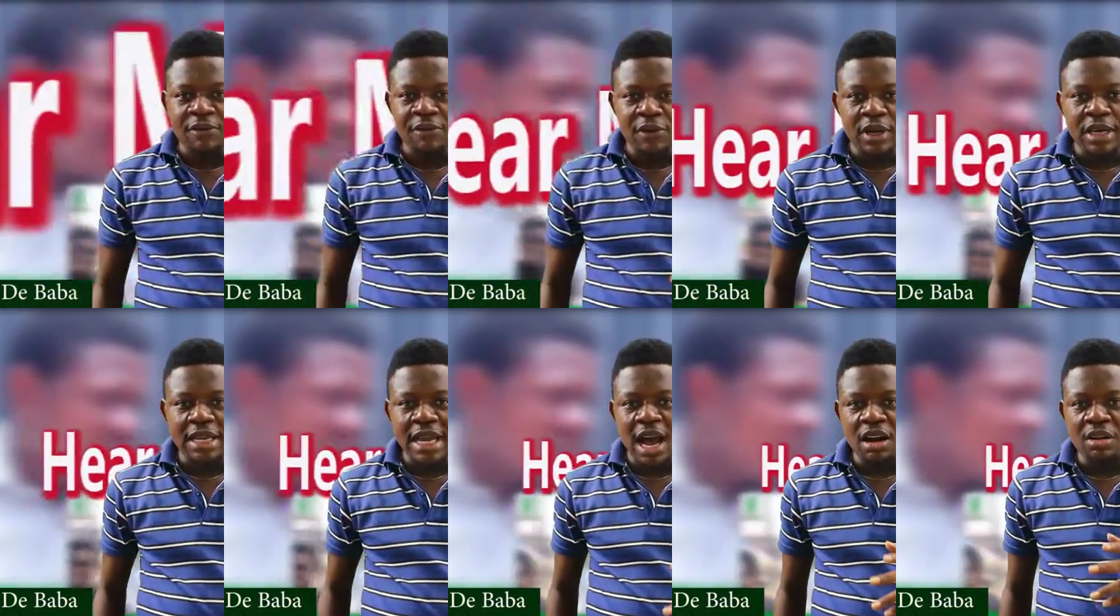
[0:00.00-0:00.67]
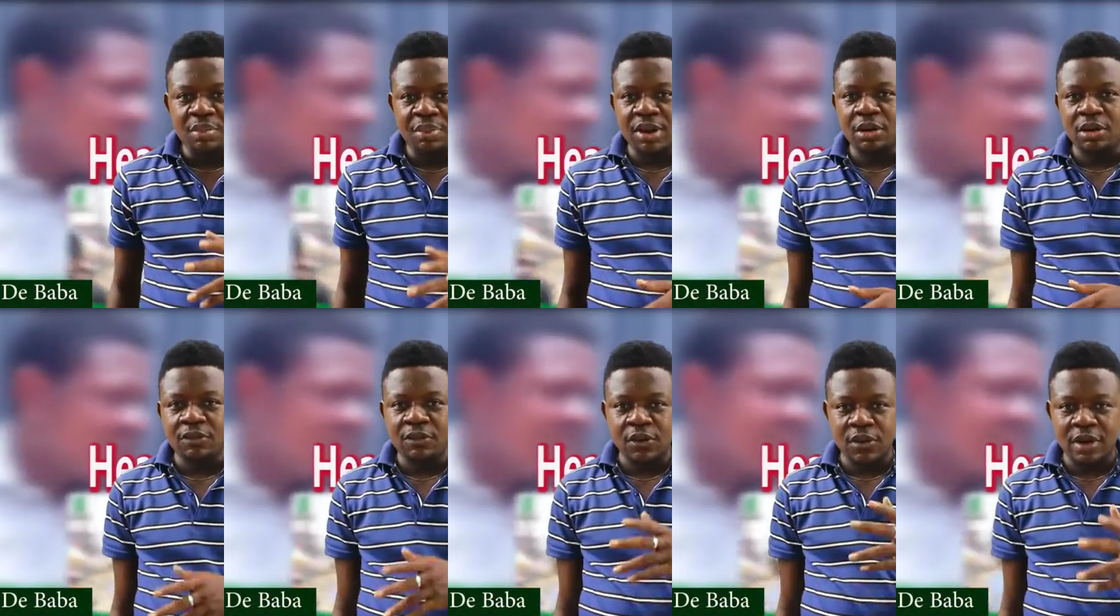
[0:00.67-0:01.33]
following the outbreak
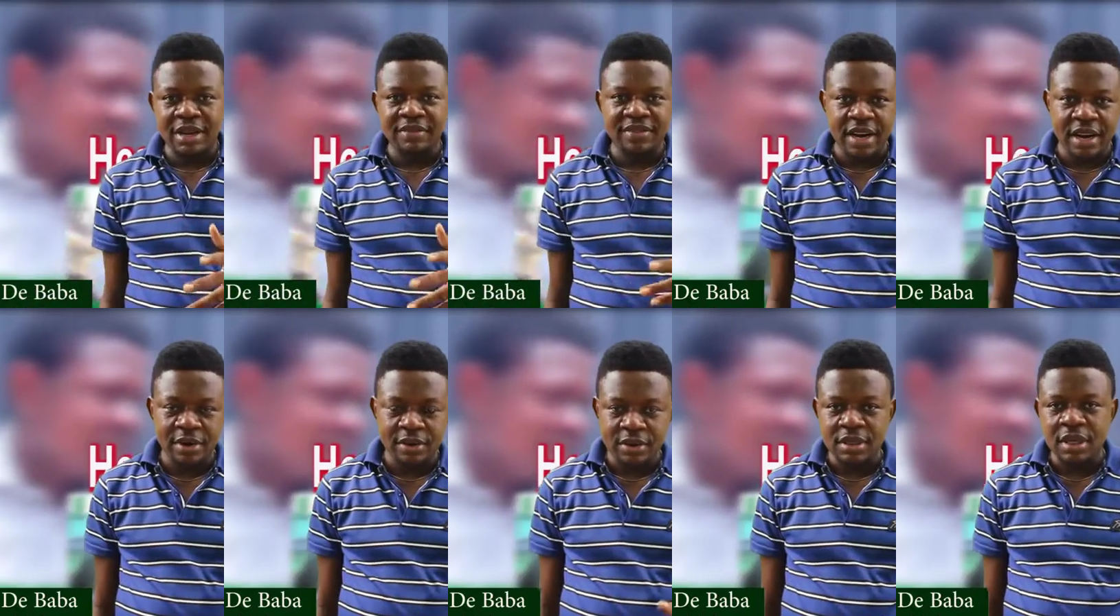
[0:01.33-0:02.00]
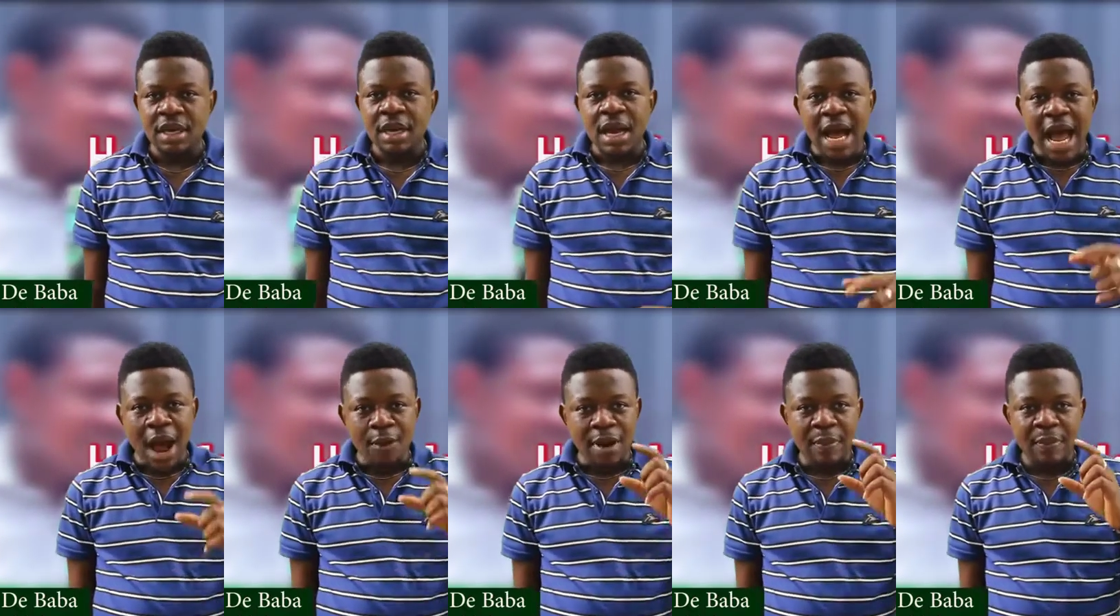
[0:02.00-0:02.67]
of coronavirus,
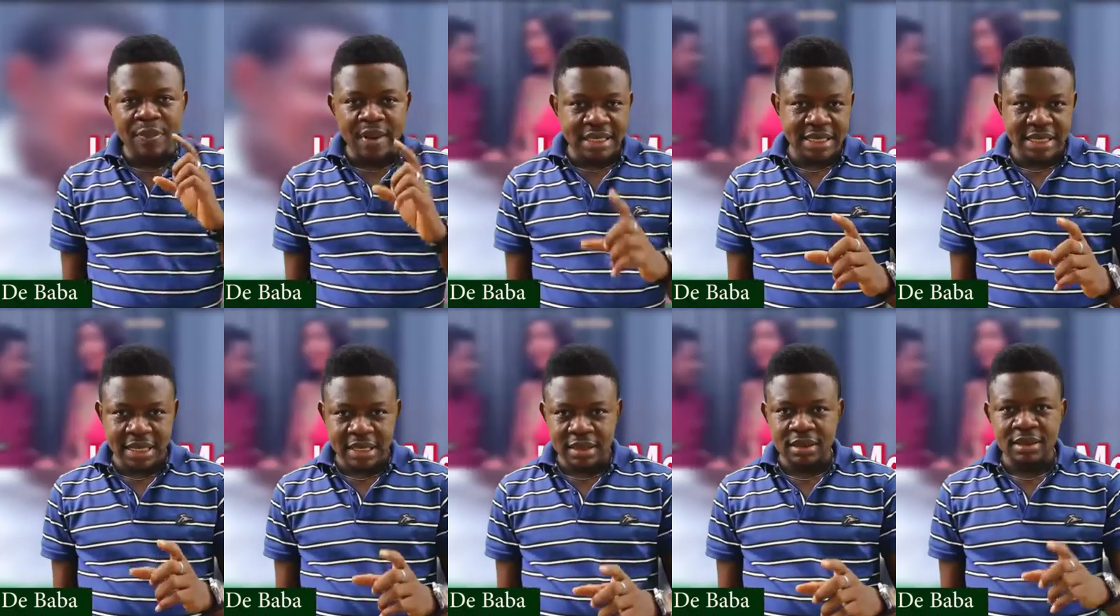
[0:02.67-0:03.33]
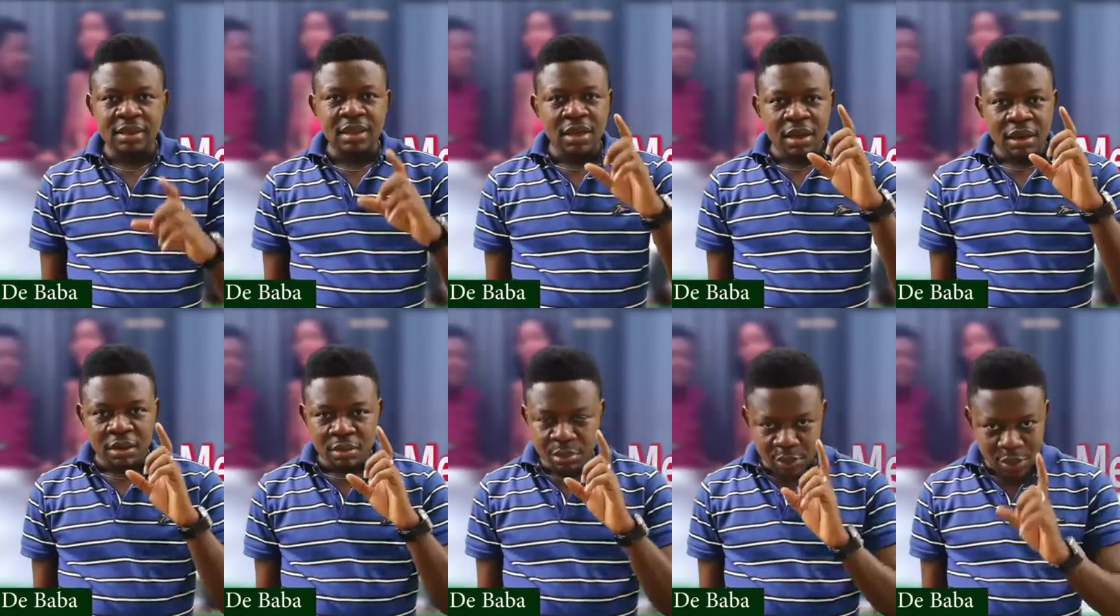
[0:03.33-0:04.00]
our president
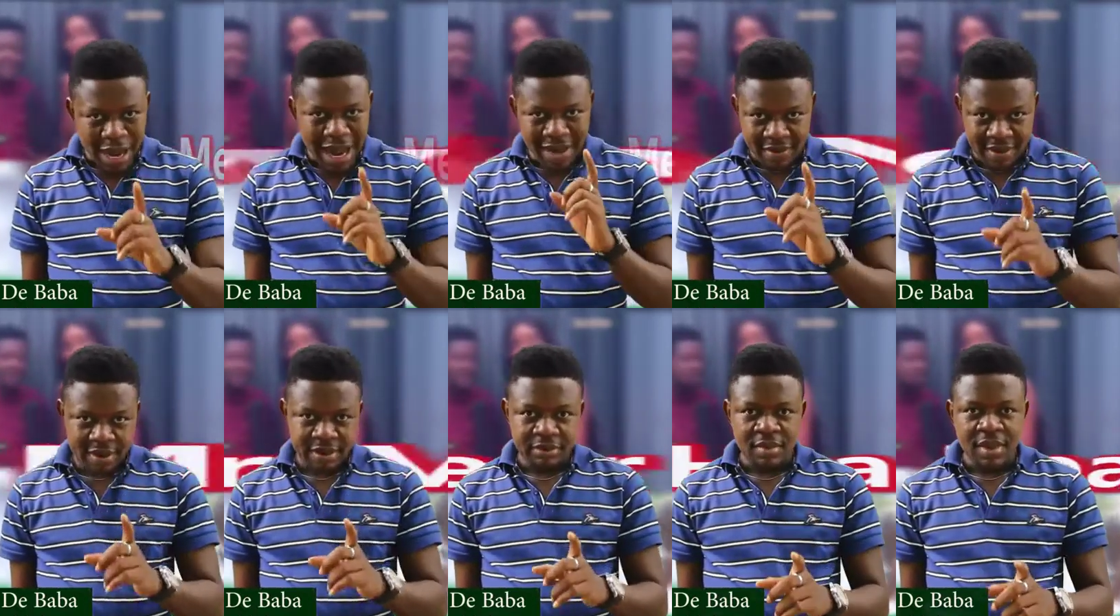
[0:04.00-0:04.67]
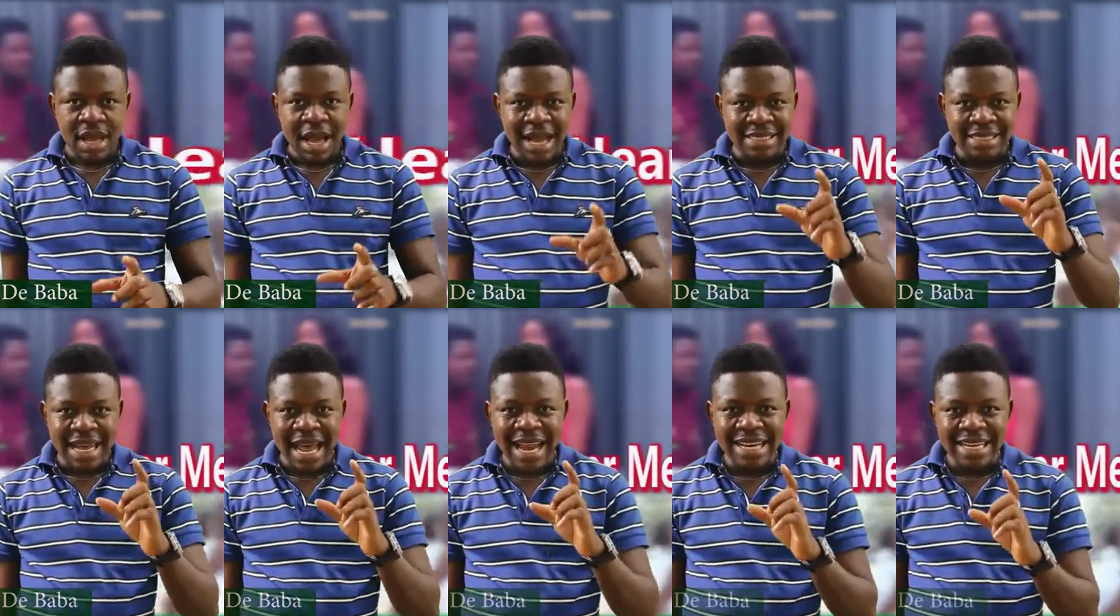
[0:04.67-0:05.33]
Buhari has
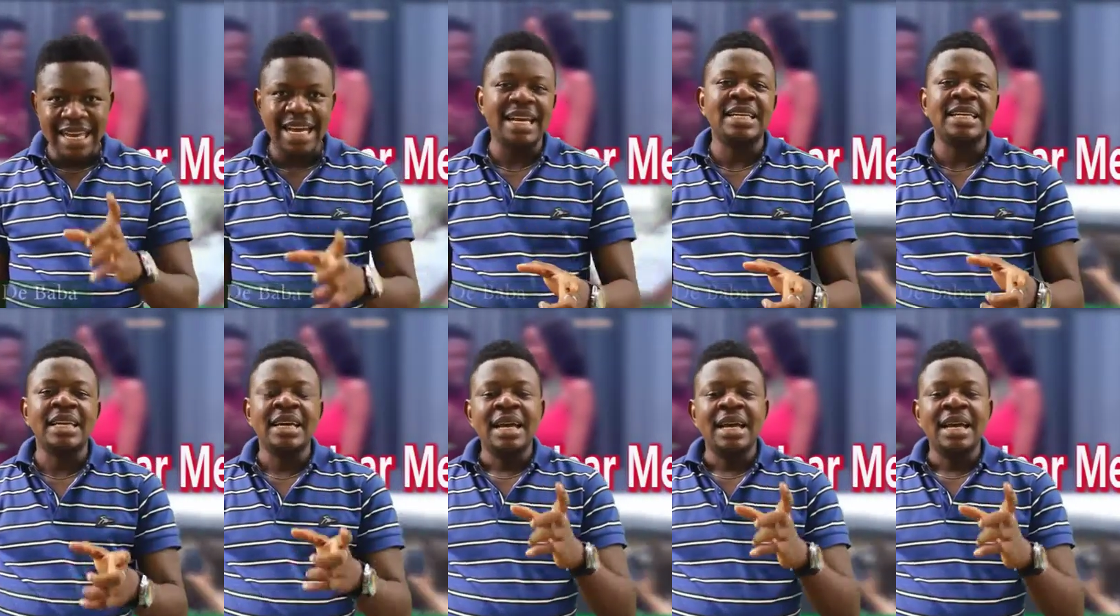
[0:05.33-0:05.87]
added